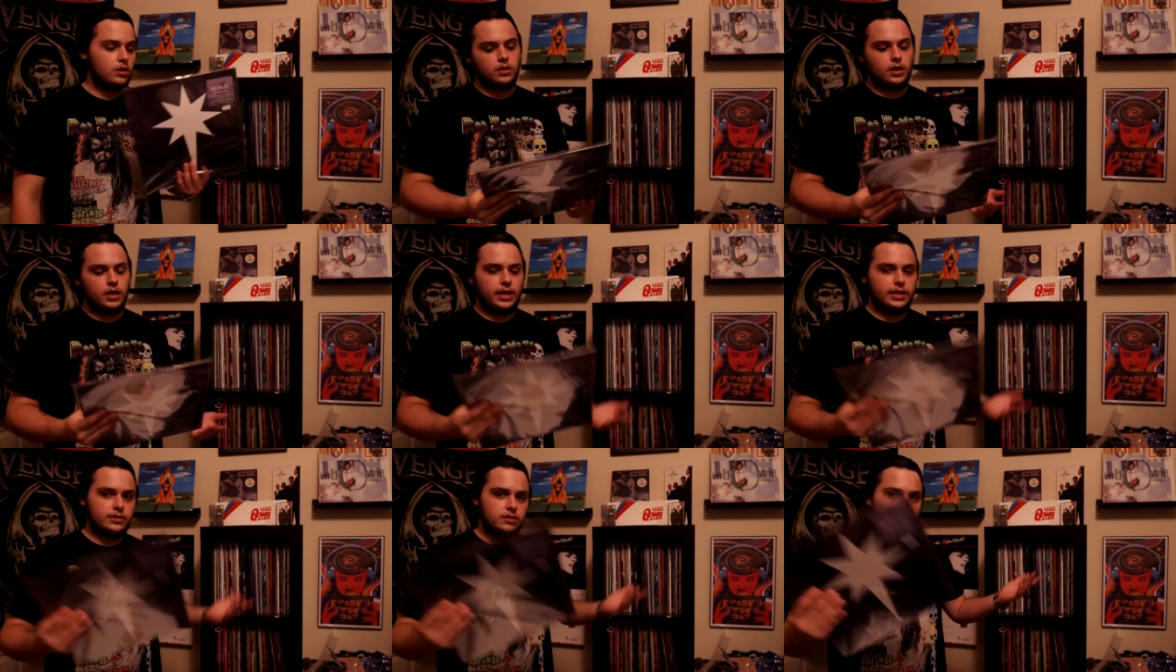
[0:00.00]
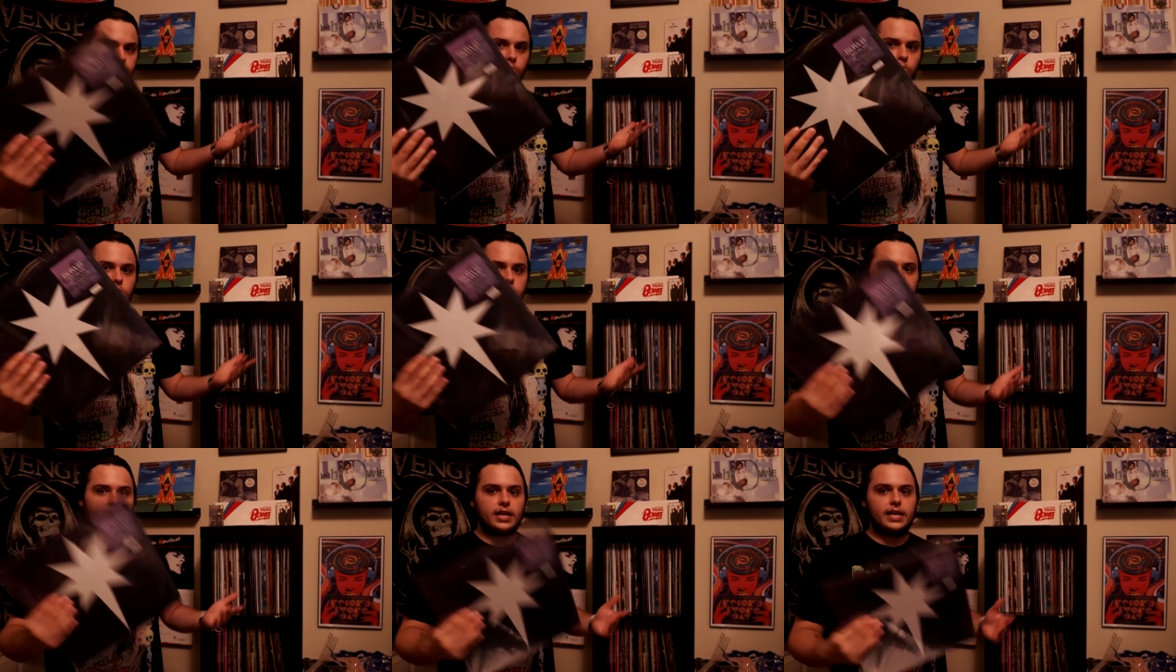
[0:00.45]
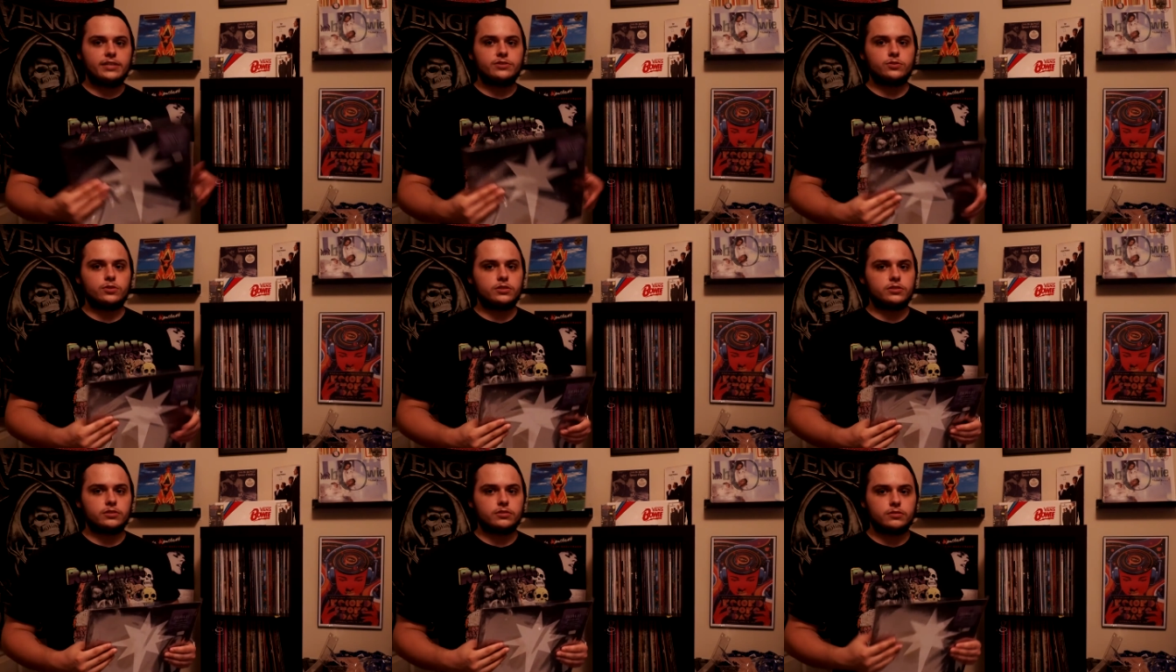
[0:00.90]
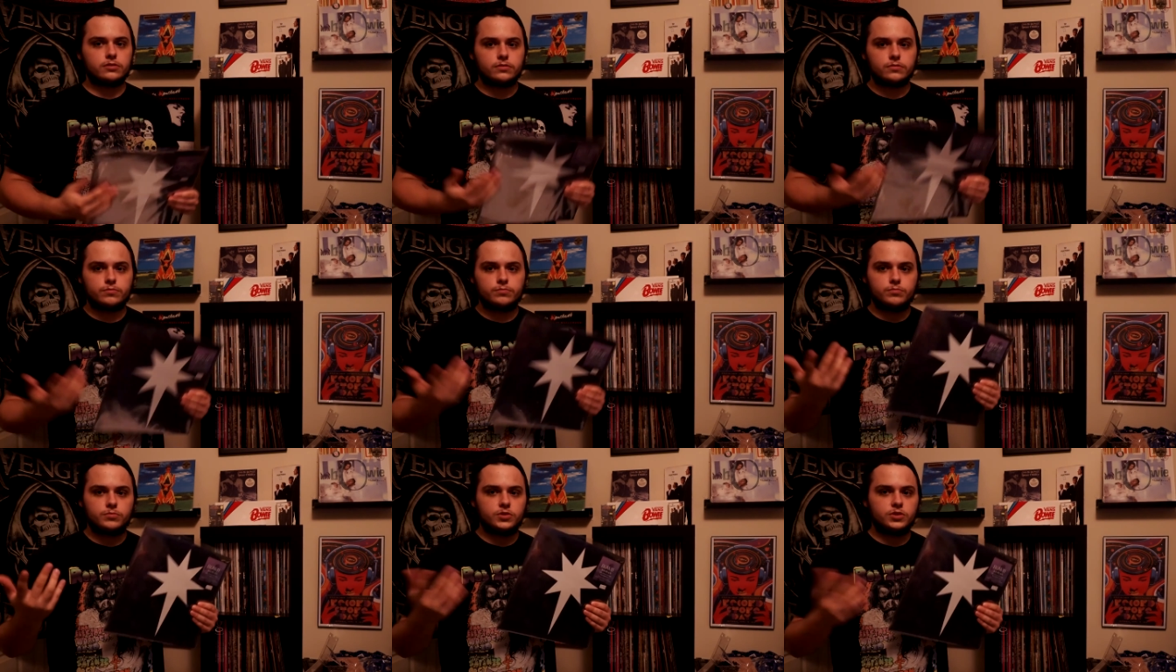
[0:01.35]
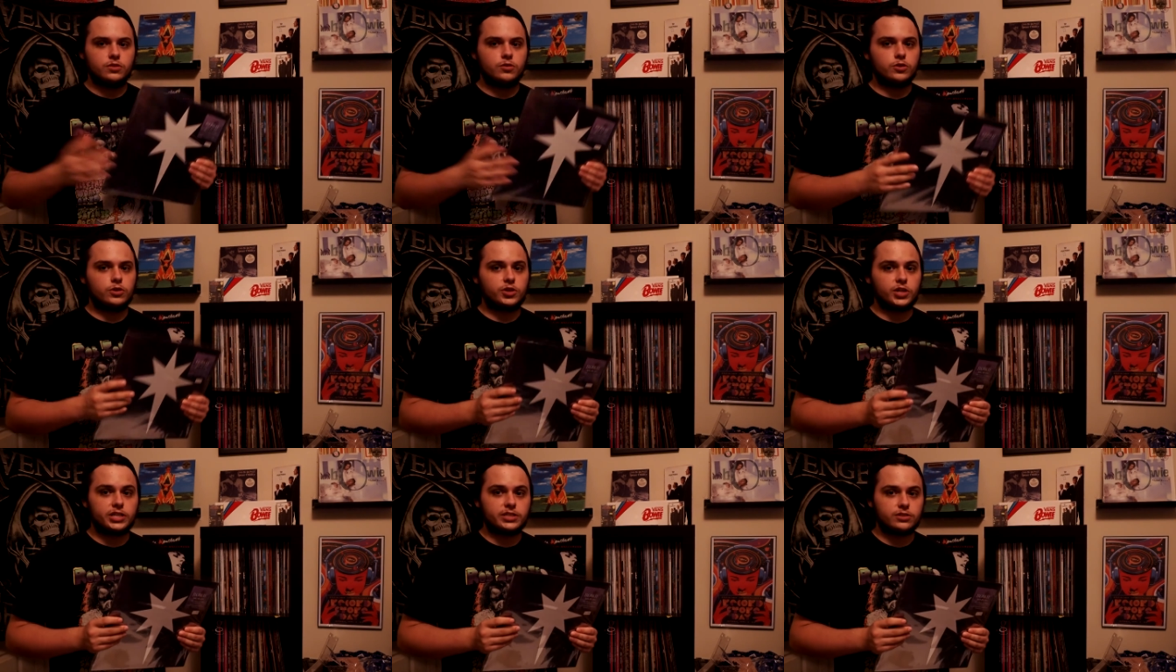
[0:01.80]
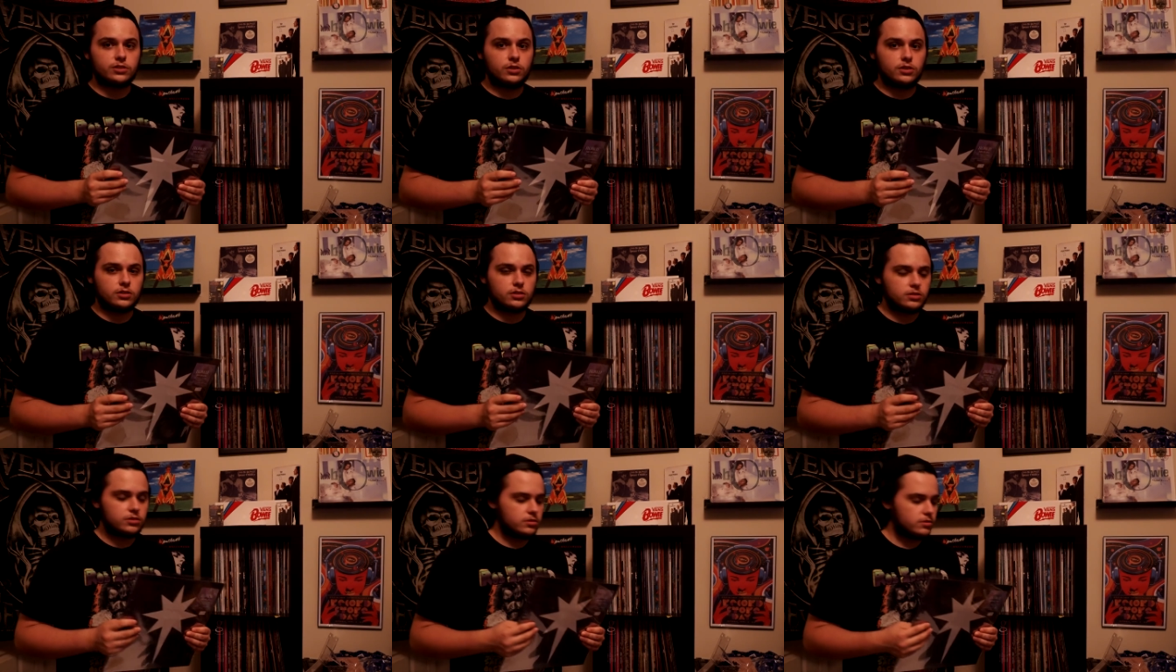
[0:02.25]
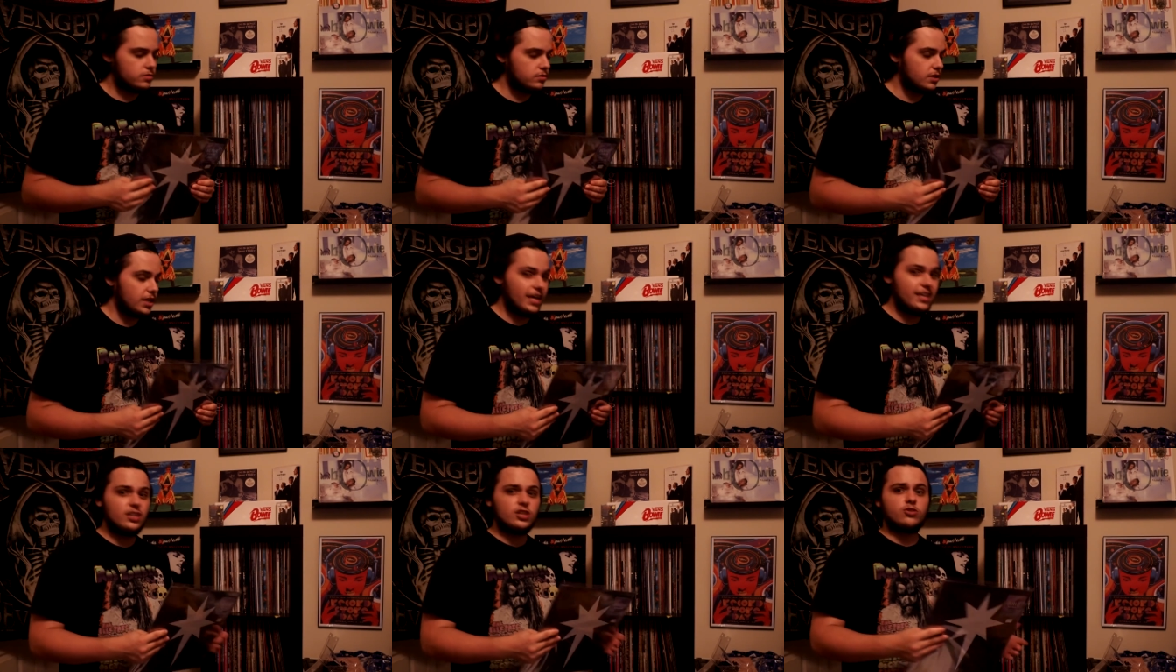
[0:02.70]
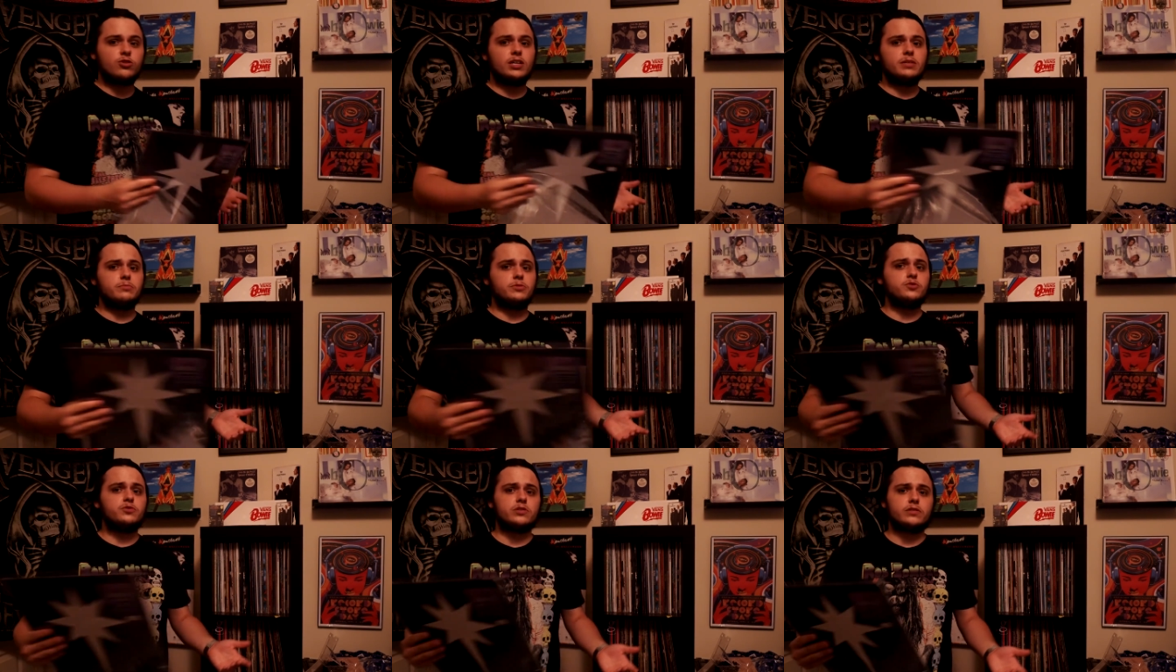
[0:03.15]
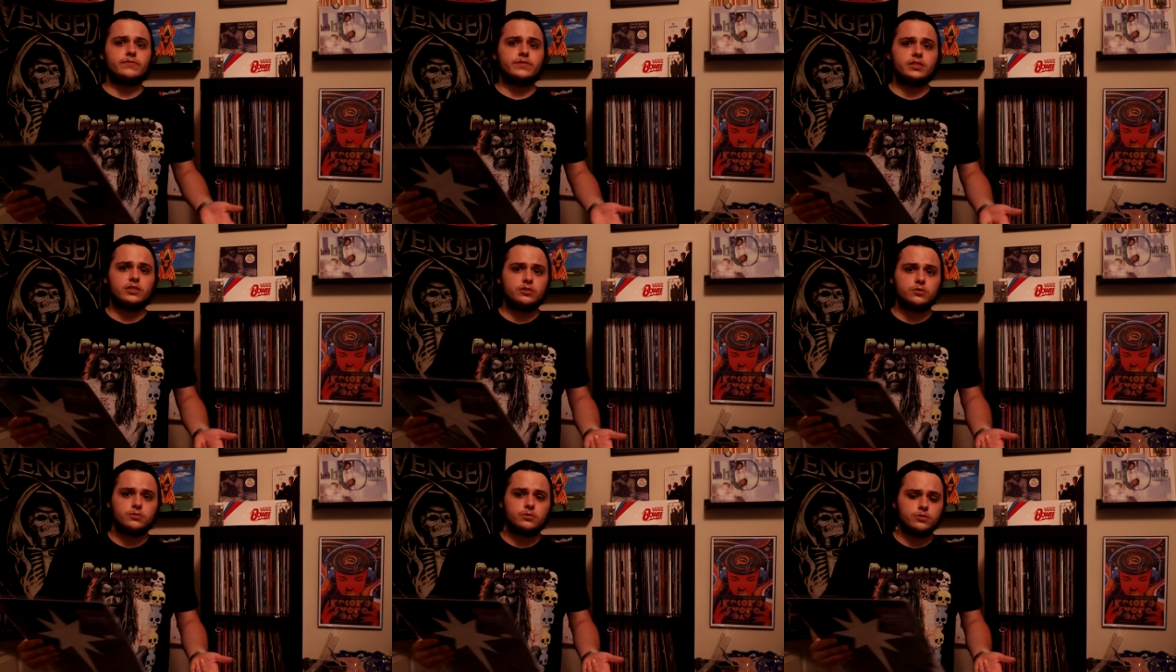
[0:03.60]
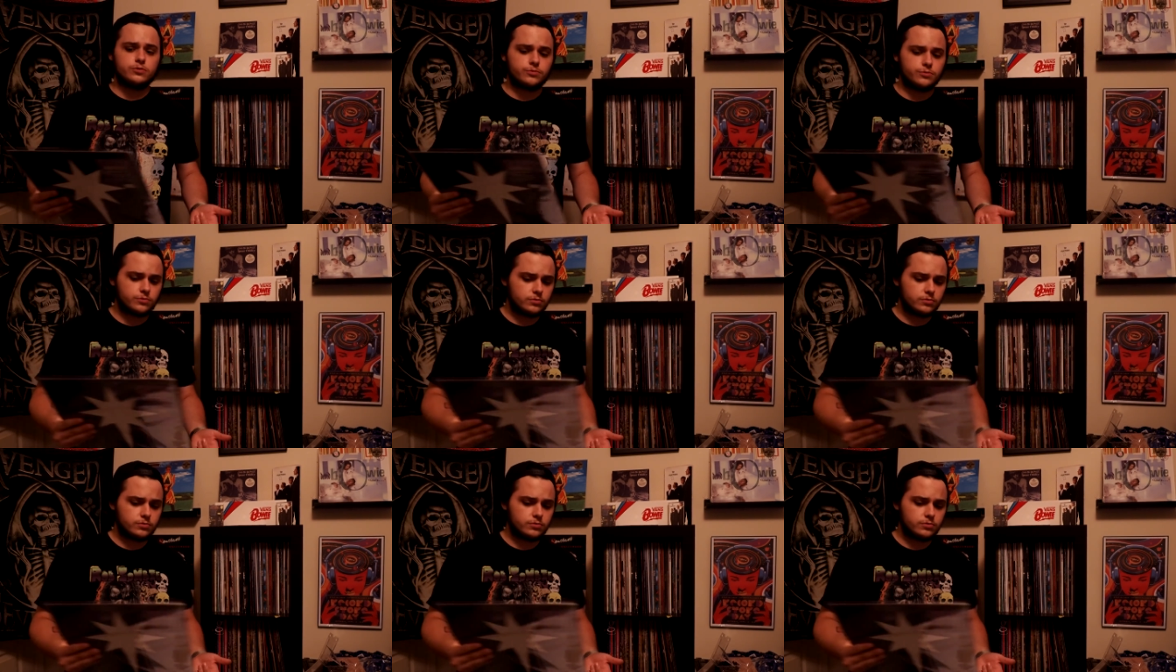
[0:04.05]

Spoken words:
And of course Lazarus is, a great song. And a great music video too.